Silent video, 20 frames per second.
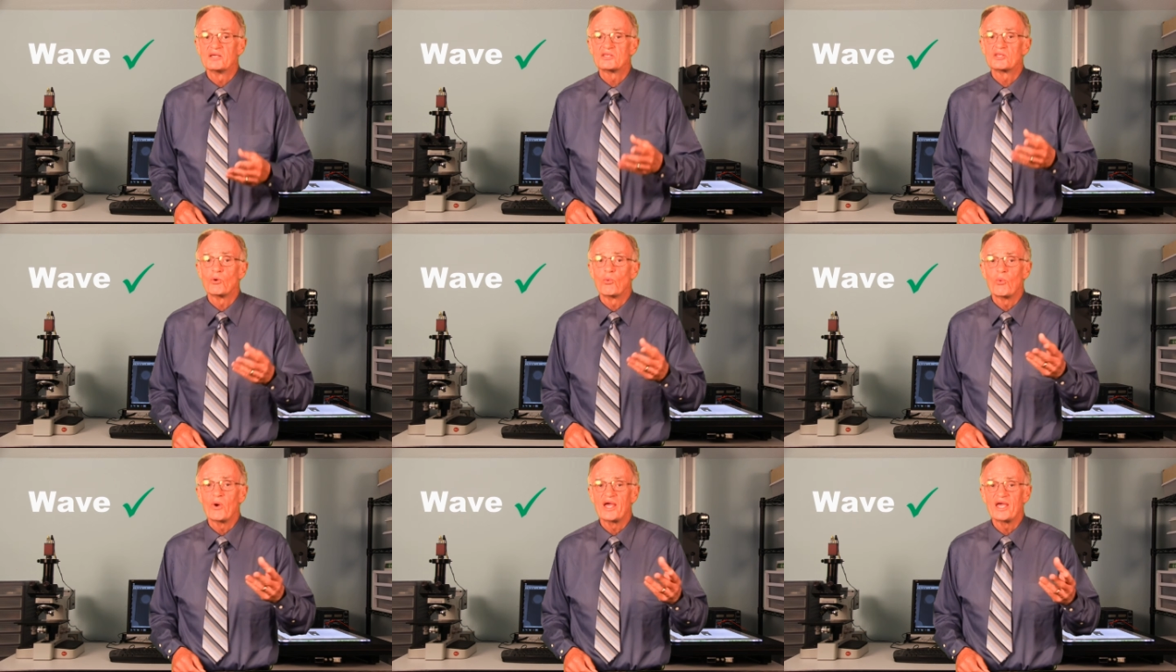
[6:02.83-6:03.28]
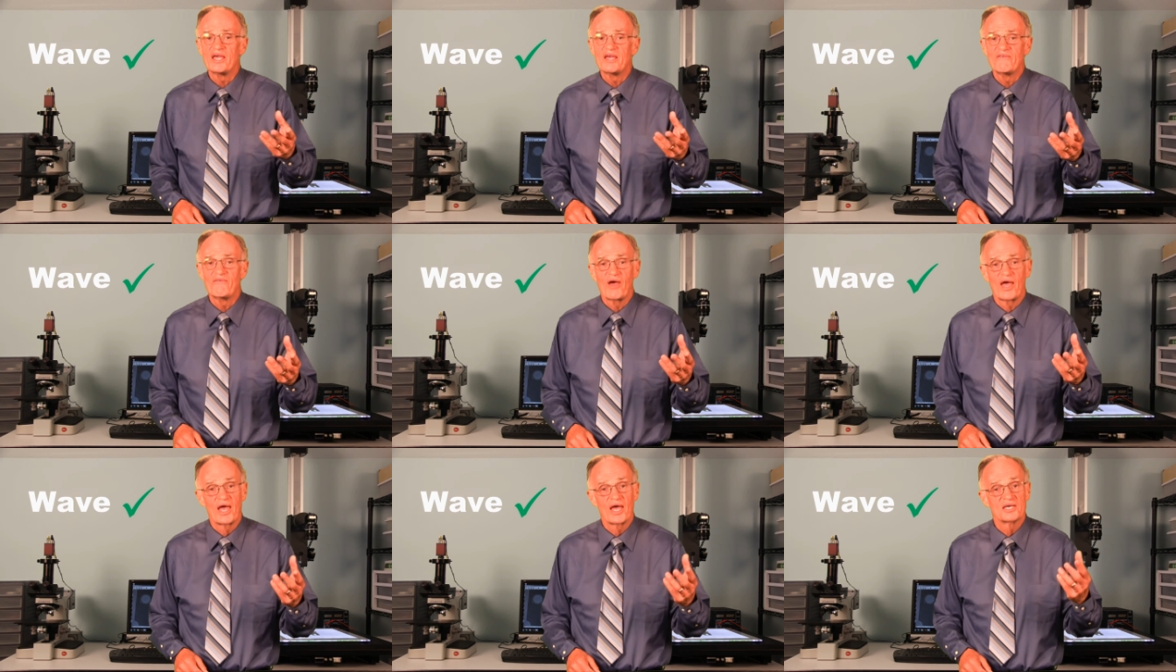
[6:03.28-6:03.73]
and that the
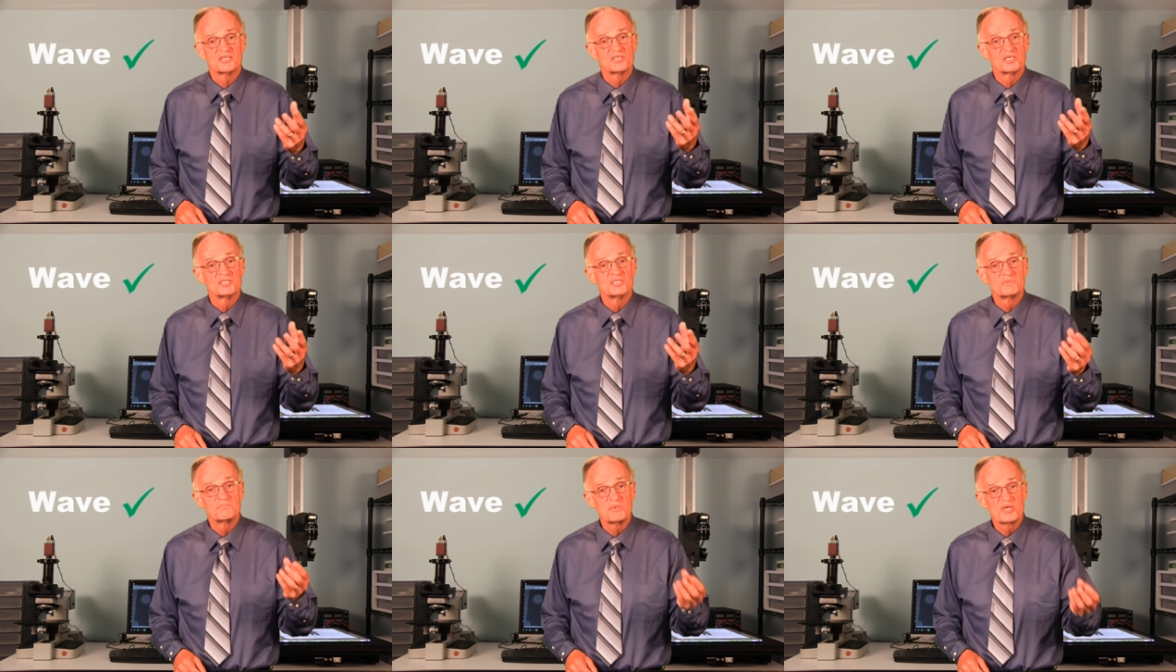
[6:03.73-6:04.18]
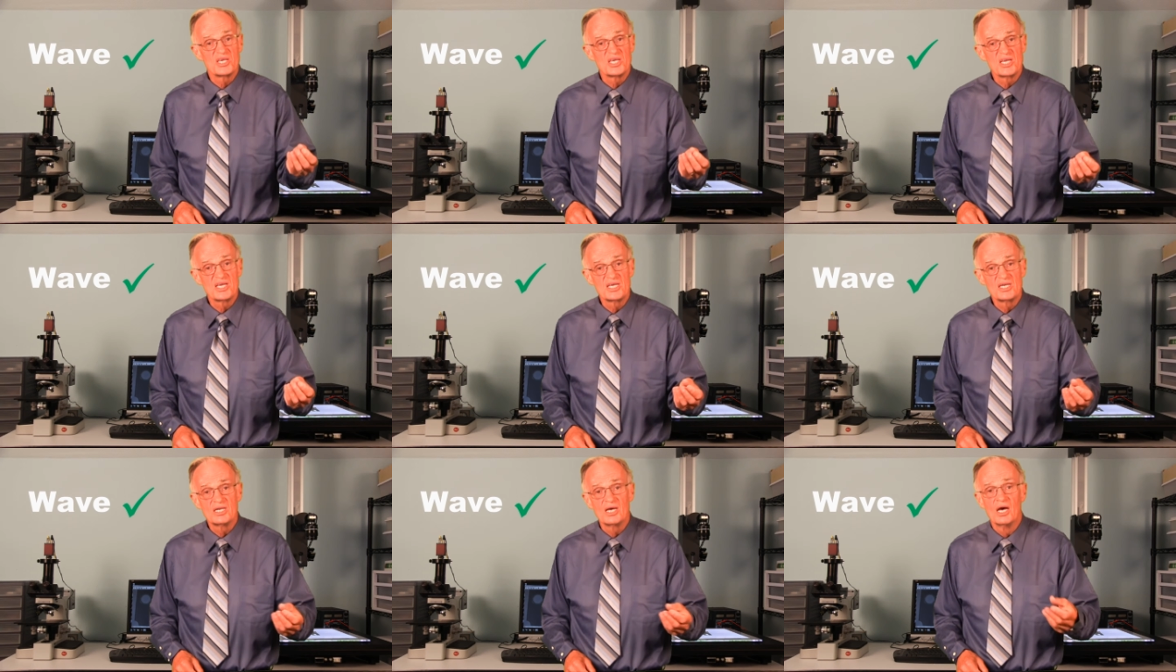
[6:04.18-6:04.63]
wave has a
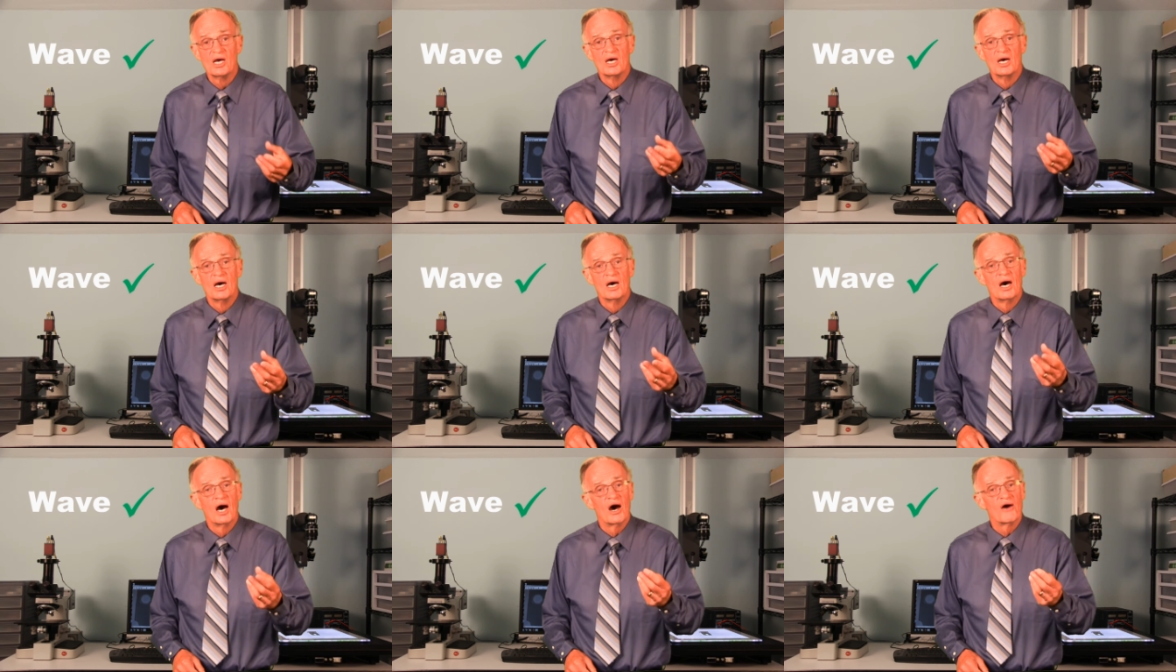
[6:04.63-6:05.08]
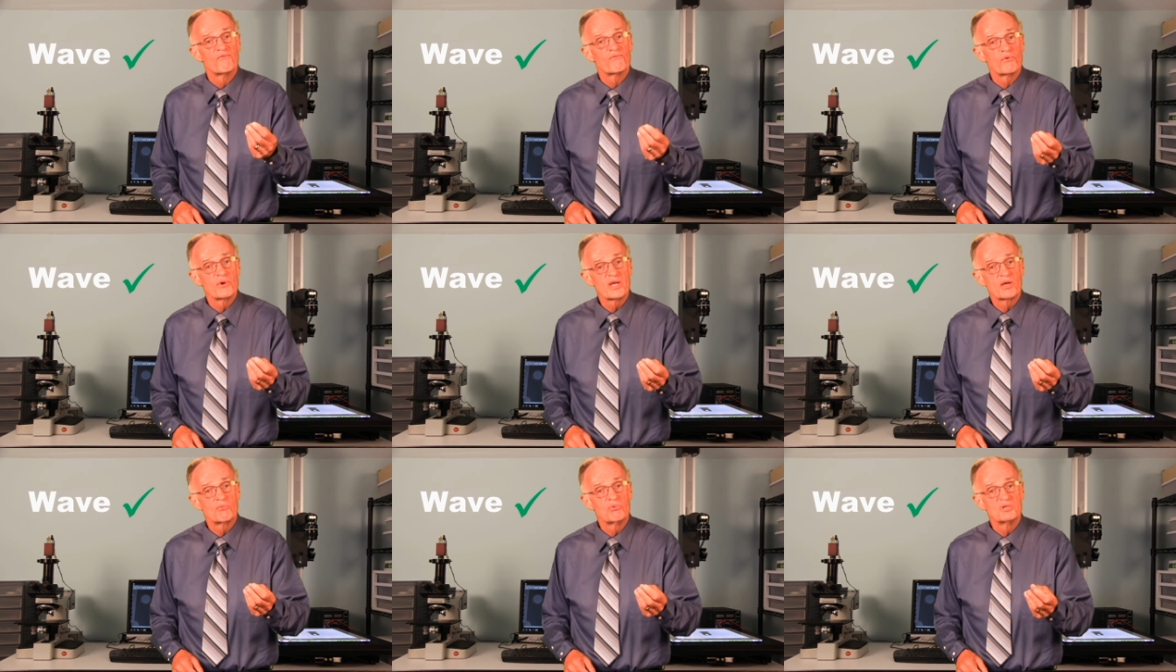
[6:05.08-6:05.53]
speed,
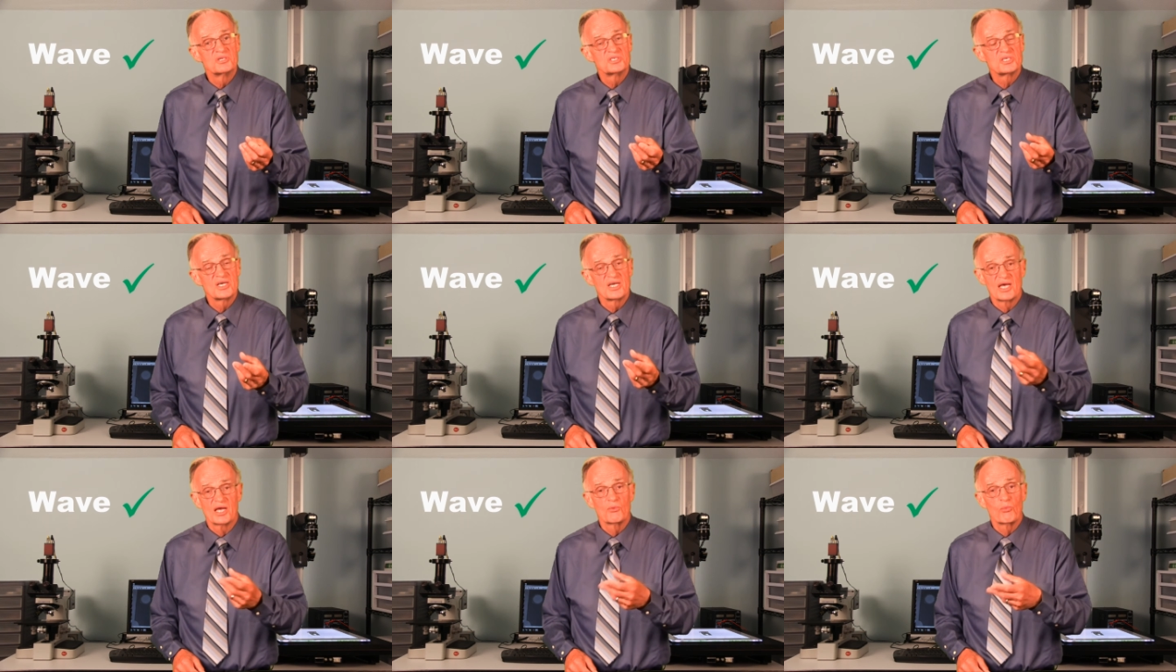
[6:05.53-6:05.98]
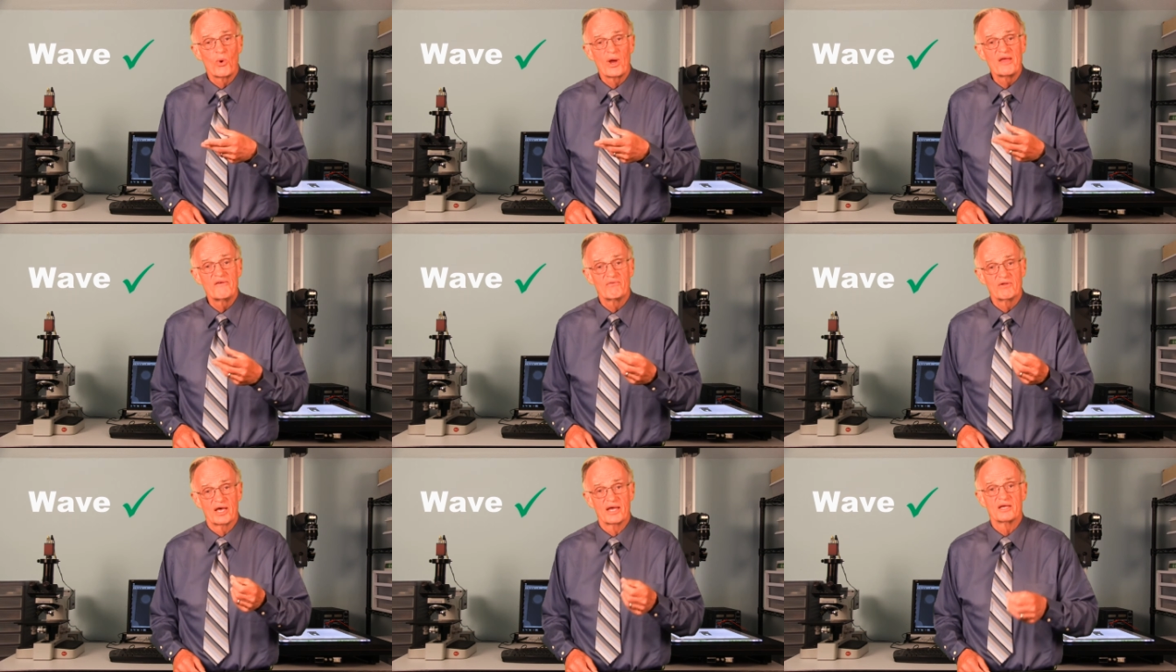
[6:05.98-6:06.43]
a frequency,
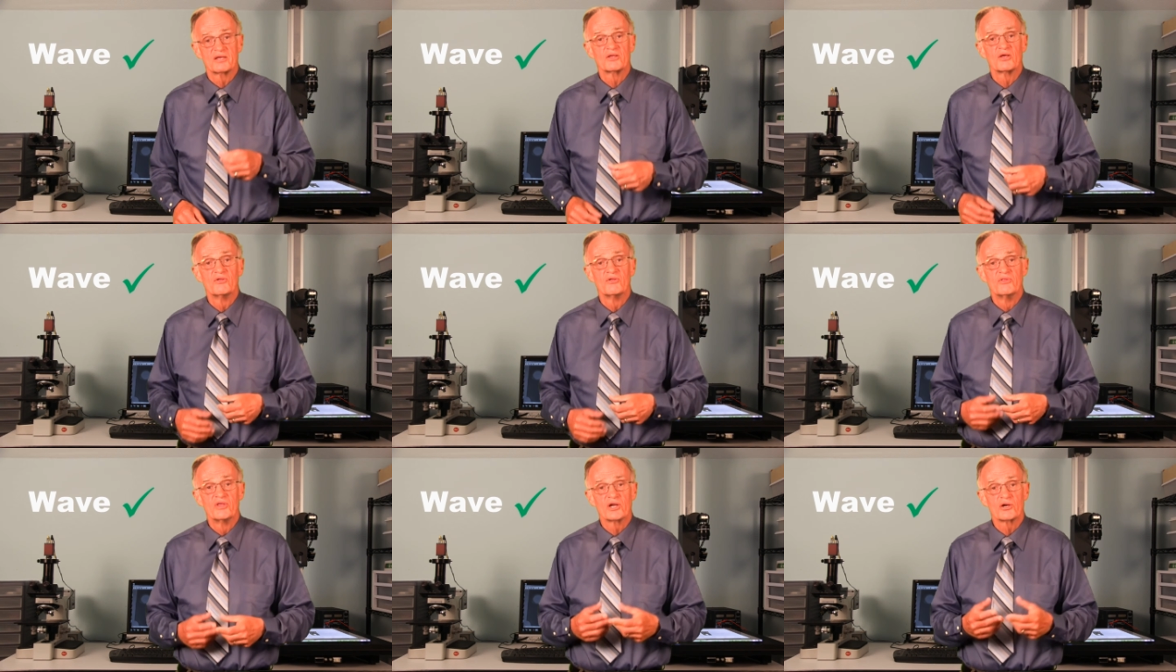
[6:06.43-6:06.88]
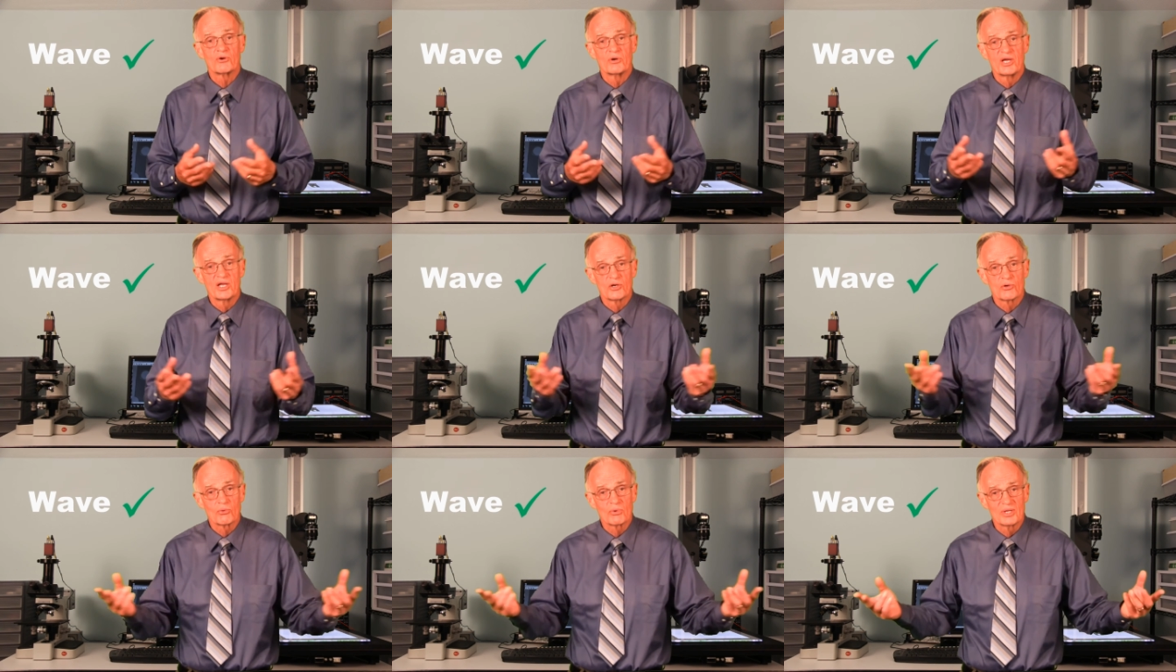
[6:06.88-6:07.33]
and wavelength
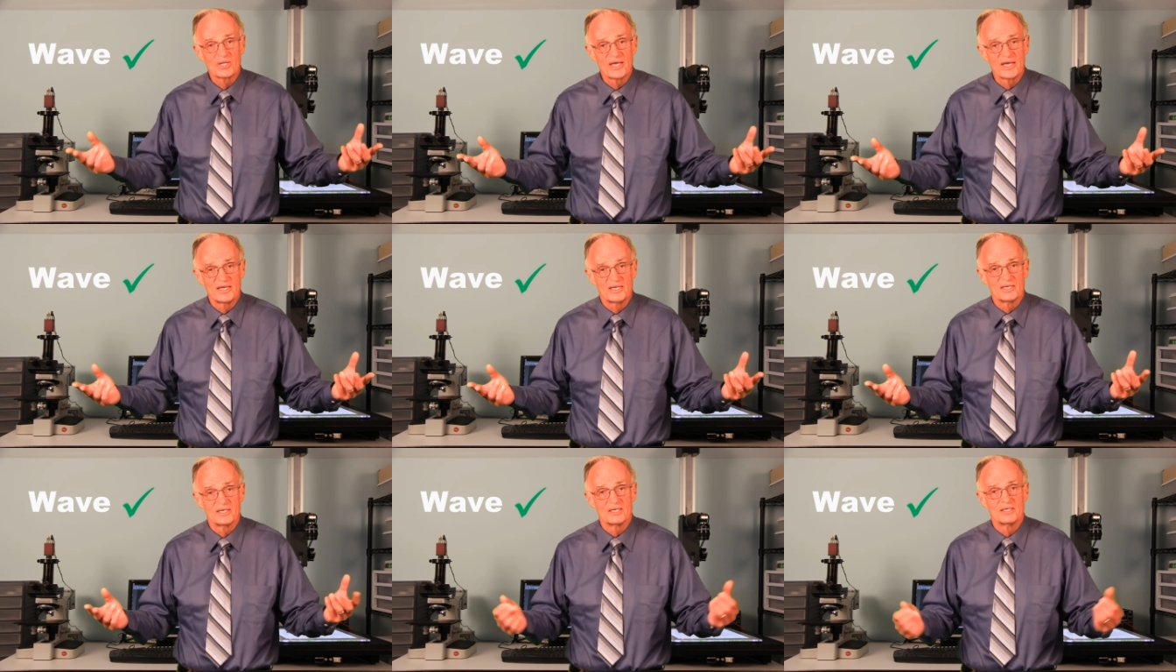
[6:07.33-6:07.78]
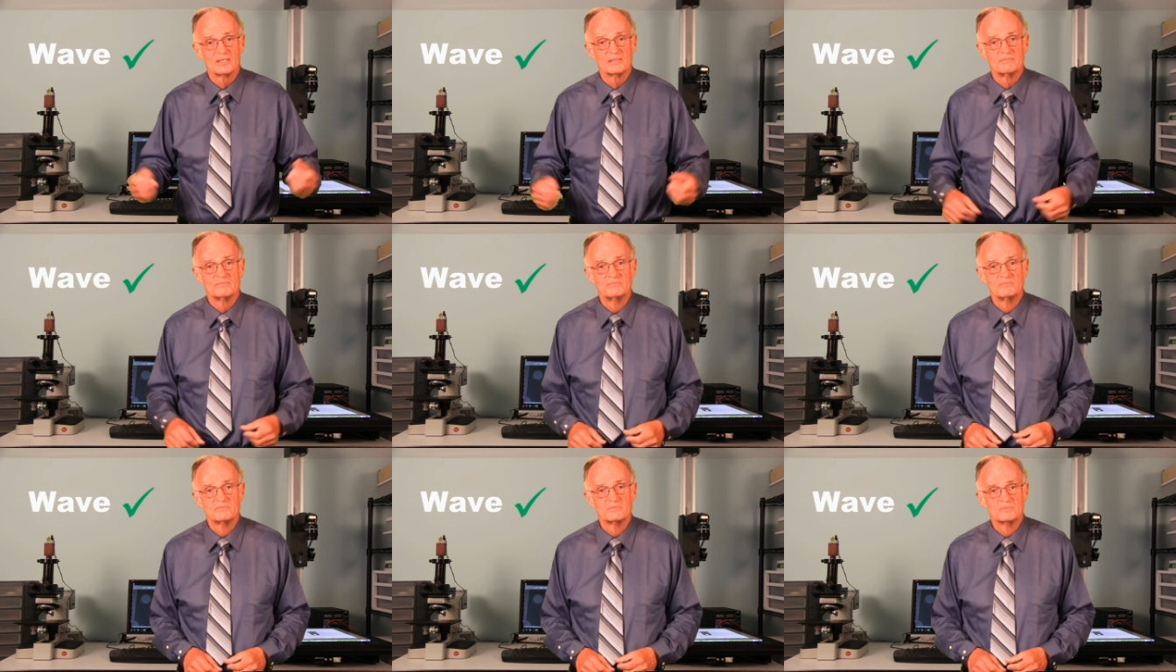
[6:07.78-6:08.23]
that are
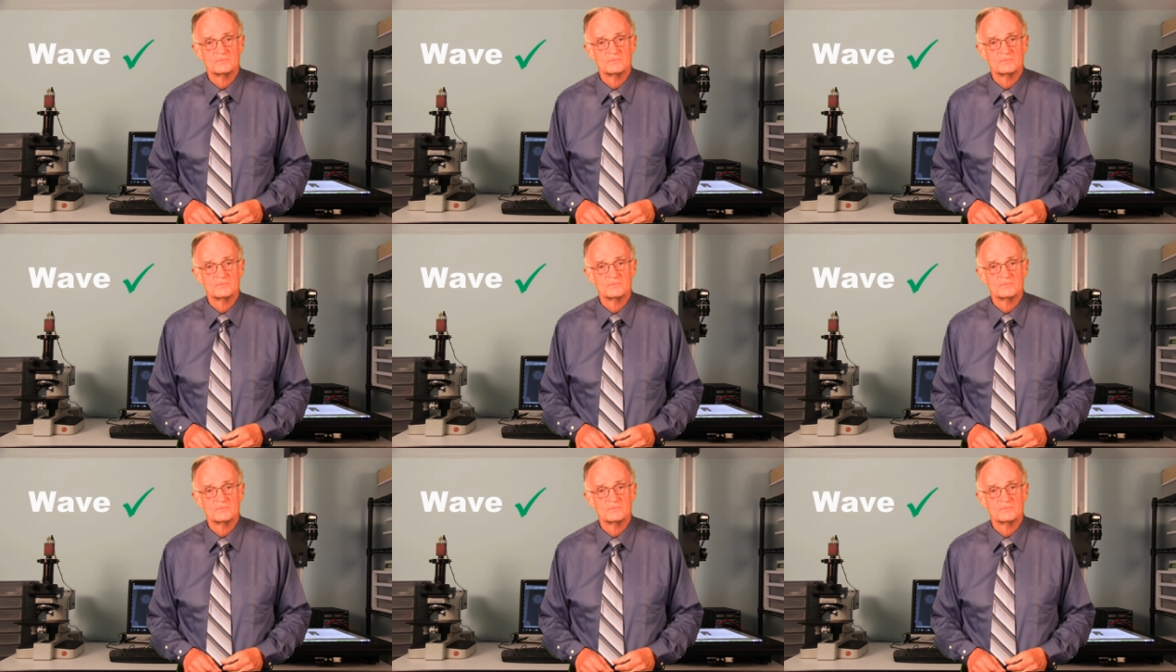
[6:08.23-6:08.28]
interrelated.